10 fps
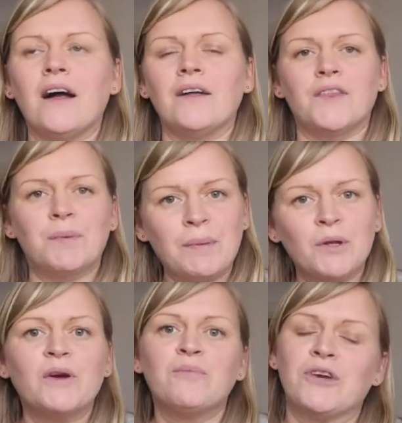then the
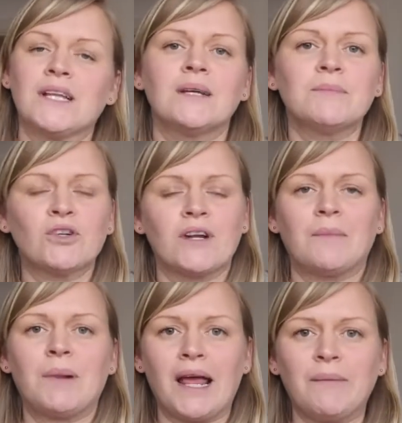people who bring them sort
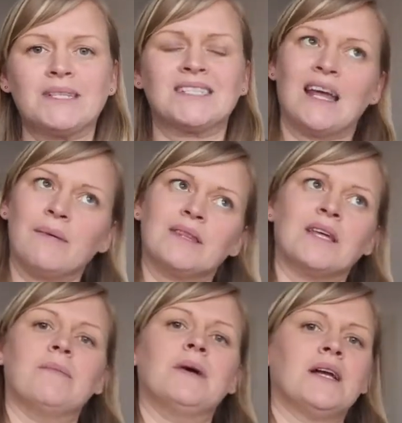of like play with, stay with
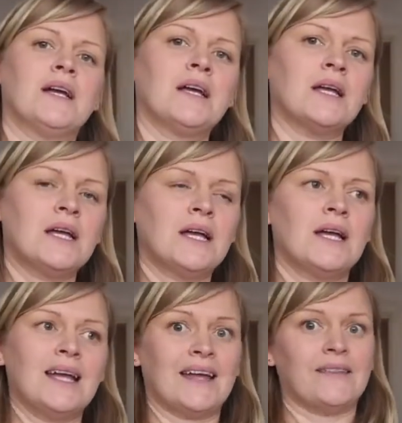them
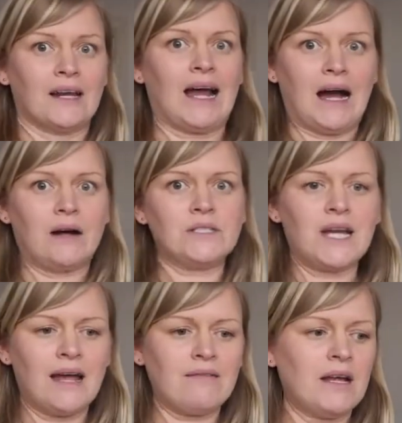in the lounge
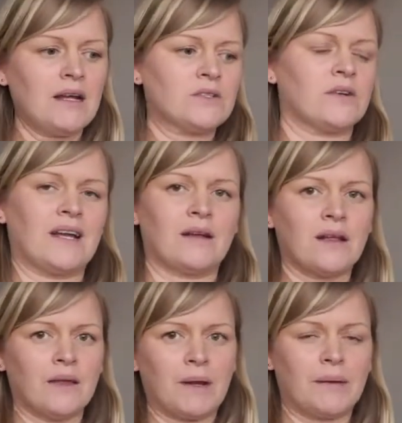area. Sort of
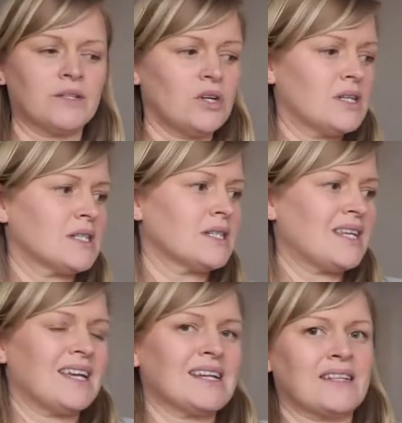like they play with toys and
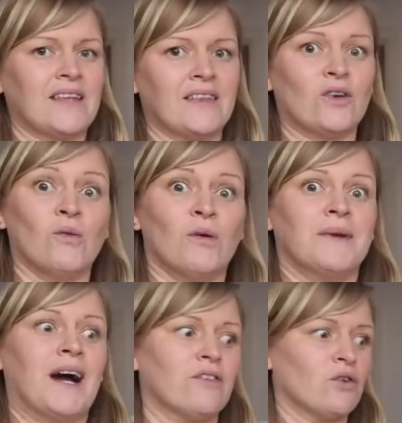things and then they come off
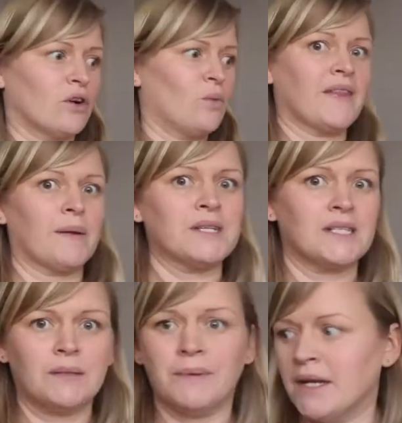and have a look at where they'll be
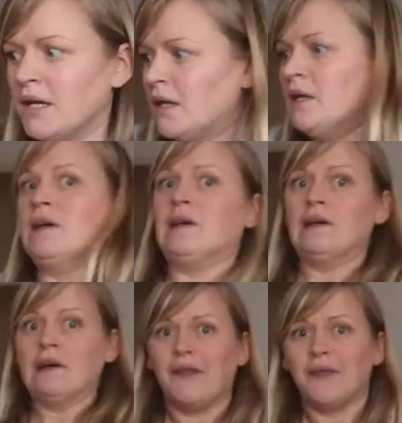sleeping.
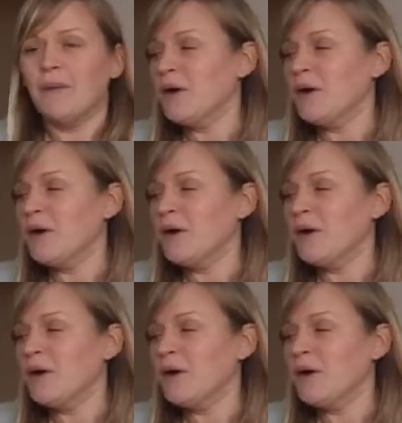At the